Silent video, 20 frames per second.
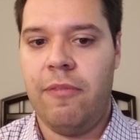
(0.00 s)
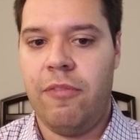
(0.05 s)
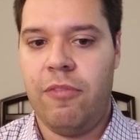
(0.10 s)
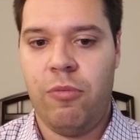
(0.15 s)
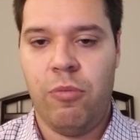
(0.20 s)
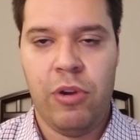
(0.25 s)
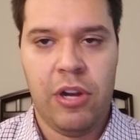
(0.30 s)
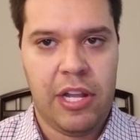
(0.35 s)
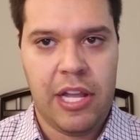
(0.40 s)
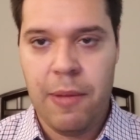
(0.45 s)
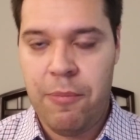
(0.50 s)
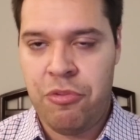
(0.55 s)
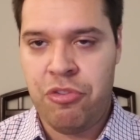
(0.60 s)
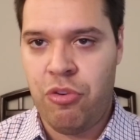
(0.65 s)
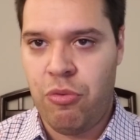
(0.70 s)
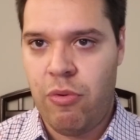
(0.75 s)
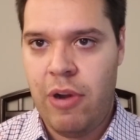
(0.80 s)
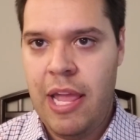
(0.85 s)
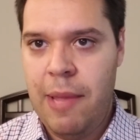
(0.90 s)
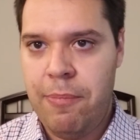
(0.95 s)
when it comes to
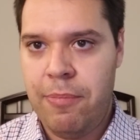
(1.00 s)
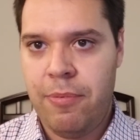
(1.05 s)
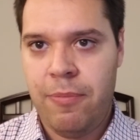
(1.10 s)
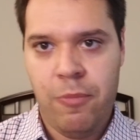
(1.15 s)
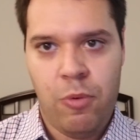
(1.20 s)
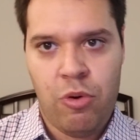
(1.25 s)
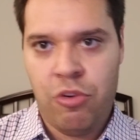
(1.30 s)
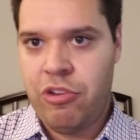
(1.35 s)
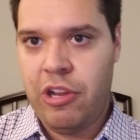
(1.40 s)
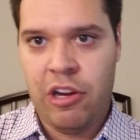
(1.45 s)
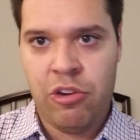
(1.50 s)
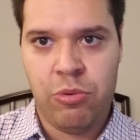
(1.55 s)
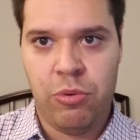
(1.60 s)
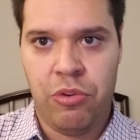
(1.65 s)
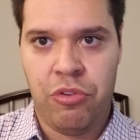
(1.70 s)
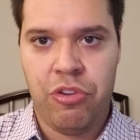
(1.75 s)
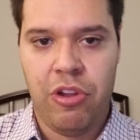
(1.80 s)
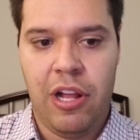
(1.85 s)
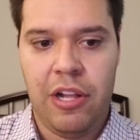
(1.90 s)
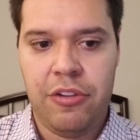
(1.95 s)
rape or sexual
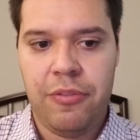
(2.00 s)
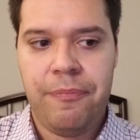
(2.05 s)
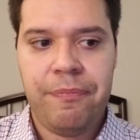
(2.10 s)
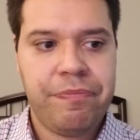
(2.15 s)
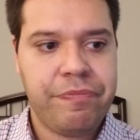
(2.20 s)
assault,